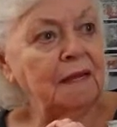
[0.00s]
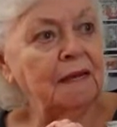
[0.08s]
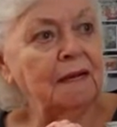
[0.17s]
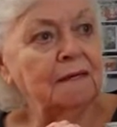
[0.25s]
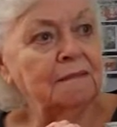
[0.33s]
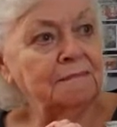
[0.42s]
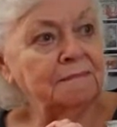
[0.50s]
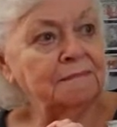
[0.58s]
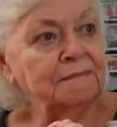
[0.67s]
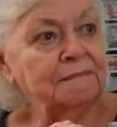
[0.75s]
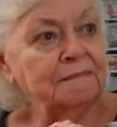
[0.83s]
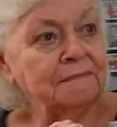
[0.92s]
Yeah.
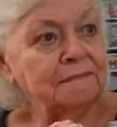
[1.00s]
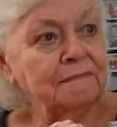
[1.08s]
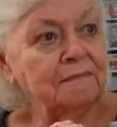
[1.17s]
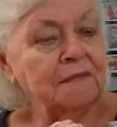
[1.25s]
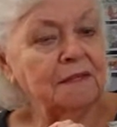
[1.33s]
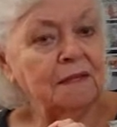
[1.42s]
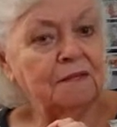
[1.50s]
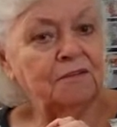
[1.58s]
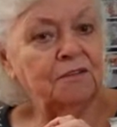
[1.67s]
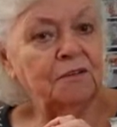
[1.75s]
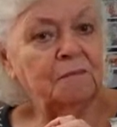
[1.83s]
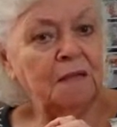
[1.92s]
It
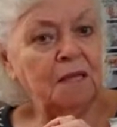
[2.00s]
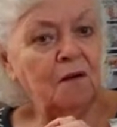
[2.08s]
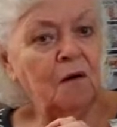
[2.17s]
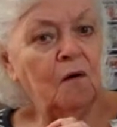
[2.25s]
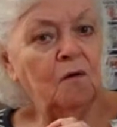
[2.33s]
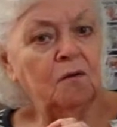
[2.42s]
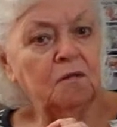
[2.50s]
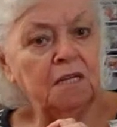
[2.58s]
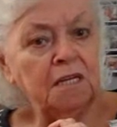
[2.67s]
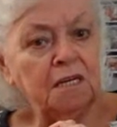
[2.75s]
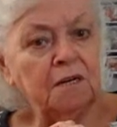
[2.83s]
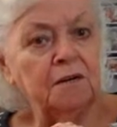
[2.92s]
took me a whole
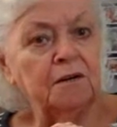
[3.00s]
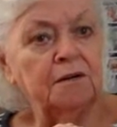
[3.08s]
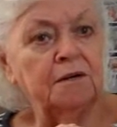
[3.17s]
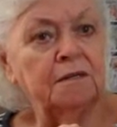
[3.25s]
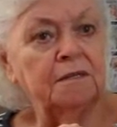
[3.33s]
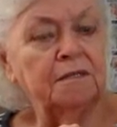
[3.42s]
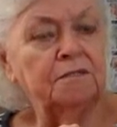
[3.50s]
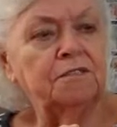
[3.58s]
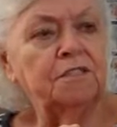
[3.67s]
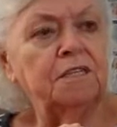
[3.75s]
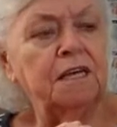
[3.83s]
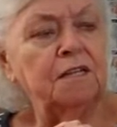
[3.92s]
year
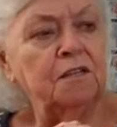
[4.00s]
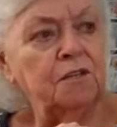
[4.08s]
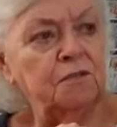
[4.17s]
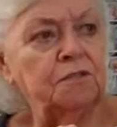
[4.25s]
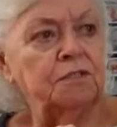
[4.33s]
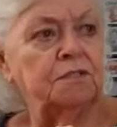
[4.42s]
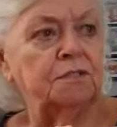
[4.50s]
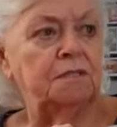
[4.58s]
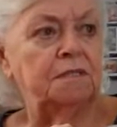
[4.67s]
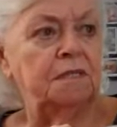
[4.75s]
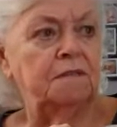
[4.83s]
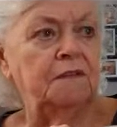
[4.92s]
to get used to
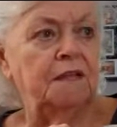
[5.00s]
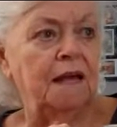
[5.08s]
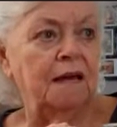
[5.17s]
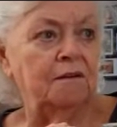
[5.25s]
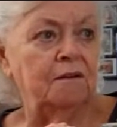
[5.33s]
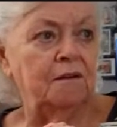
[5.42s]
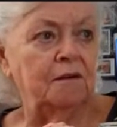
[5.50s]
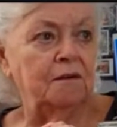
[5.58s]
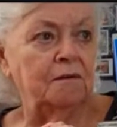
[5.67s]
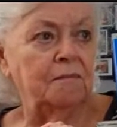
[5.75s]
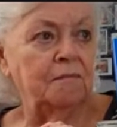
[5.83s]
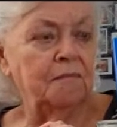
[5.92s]
living out
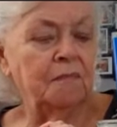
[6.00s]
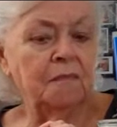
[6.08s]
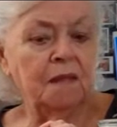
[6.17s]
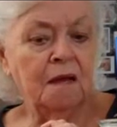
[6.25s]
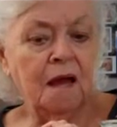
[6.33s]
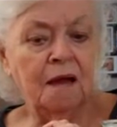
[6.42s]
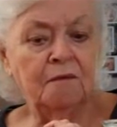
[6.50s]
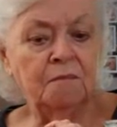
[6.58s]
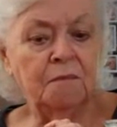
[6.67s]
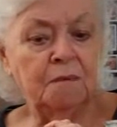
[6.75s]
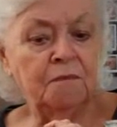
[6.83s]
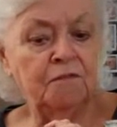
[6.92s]
here. I
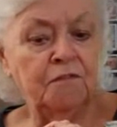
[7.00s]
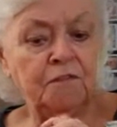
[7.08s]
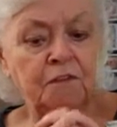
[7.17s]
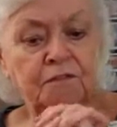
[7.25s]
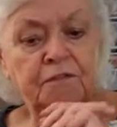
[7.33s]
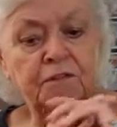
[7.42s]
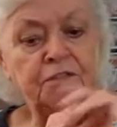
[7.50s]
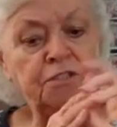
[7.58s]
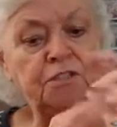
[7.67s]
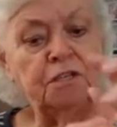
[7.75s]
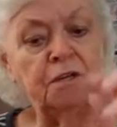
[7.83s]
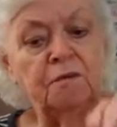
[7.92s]
remember for the
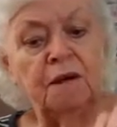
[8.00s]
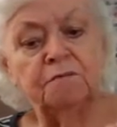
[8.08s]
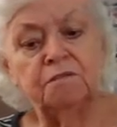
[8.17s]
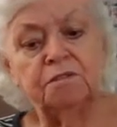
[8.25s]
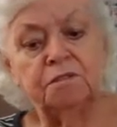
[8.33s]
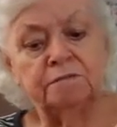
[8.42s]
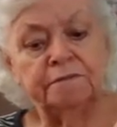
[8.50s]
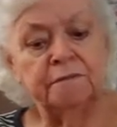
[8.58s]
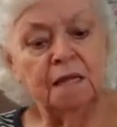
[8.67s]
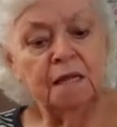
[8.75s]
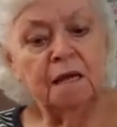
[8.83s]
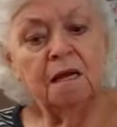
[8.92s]
first year I was
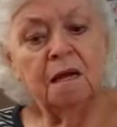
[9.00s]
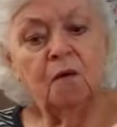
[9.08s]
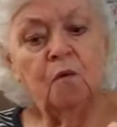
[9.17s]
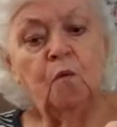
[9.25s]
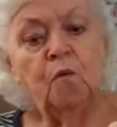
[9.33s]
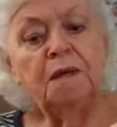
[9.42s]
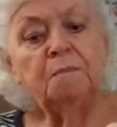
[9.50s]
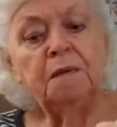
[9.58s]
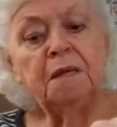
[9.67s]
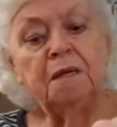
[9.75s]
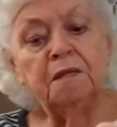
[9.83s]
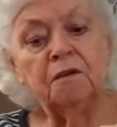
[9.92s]

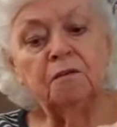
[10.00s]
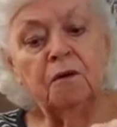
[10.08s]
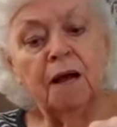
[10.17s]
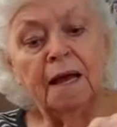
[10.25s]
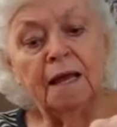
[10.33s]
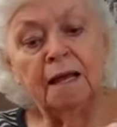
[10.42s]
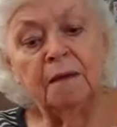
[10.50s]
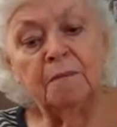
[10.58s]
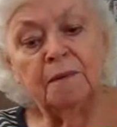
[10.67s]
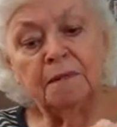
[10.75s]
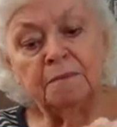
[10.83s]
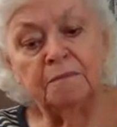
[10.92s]
weeping and crying,
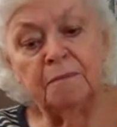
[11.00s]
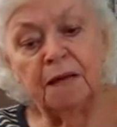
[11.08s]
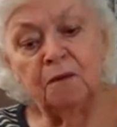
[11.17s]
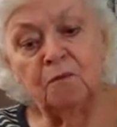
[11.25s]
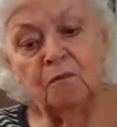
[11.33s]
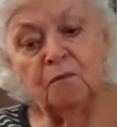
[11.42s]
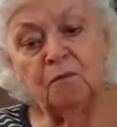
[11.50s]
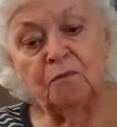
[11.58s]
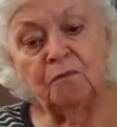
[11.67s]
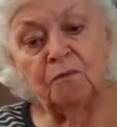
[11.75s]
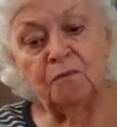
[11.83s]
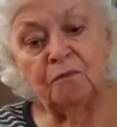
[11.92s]
but wow,
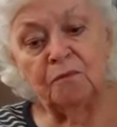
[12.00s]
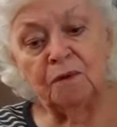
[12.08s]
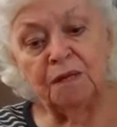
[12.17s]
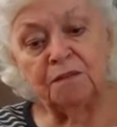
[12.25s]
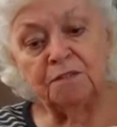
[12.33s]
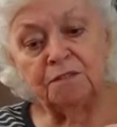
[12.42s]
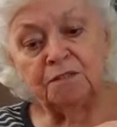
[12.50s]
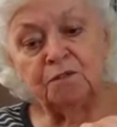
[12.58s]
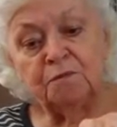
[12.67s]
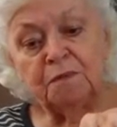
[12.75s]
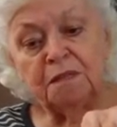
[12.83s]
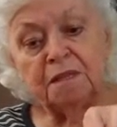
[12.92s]
what a
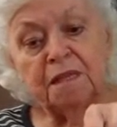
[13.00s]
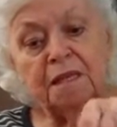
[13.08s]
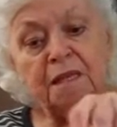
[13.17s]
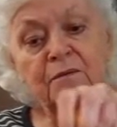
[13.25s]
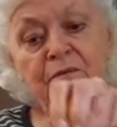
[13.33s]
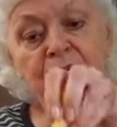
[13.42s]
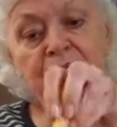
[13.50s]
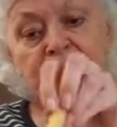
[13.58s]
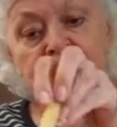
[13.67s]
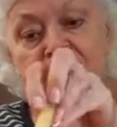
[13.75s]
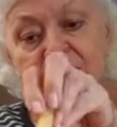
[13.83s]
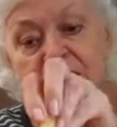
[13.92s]
stupid thing it
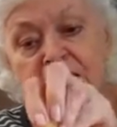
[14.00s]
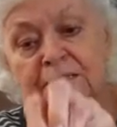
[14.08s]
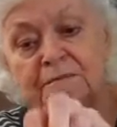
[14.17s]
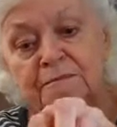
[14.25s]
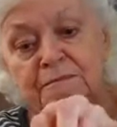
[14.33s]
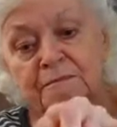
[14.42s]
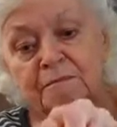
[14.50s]
was to